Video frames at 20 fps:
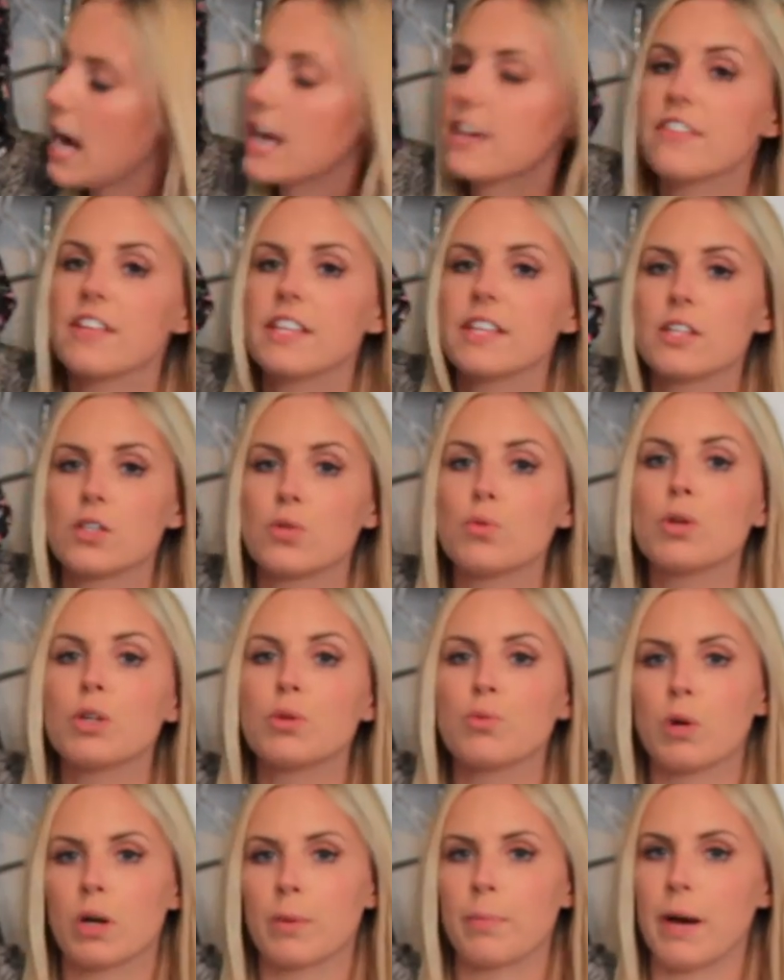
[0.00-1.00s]
I think this
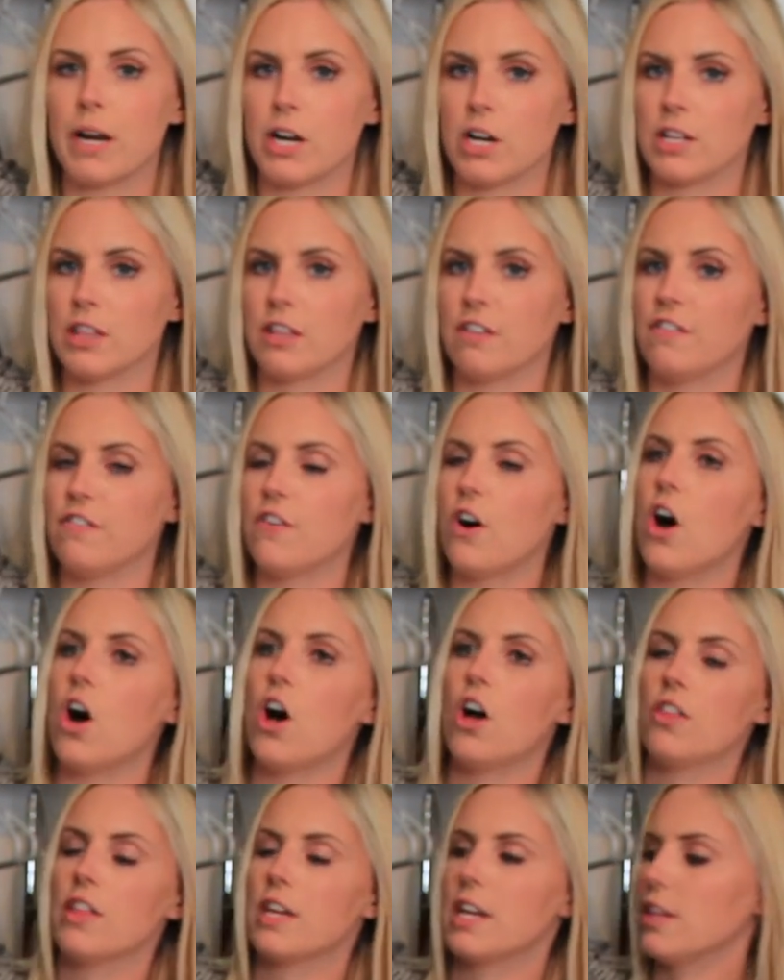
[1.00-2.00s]
would work better in the
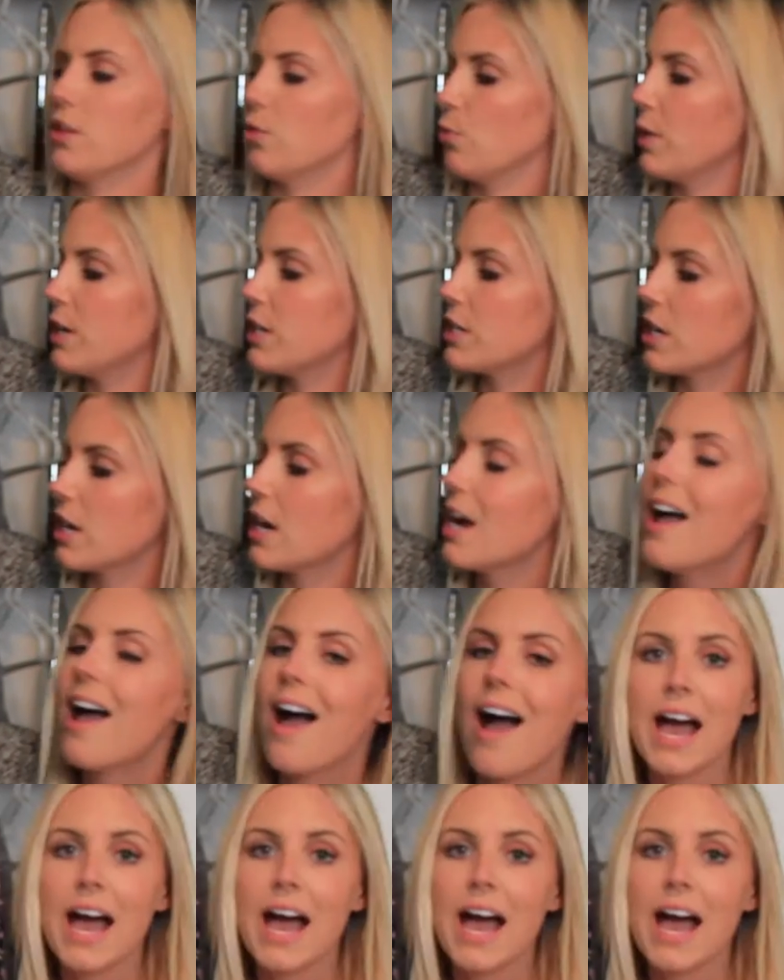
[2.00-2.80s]
fall than in the winter.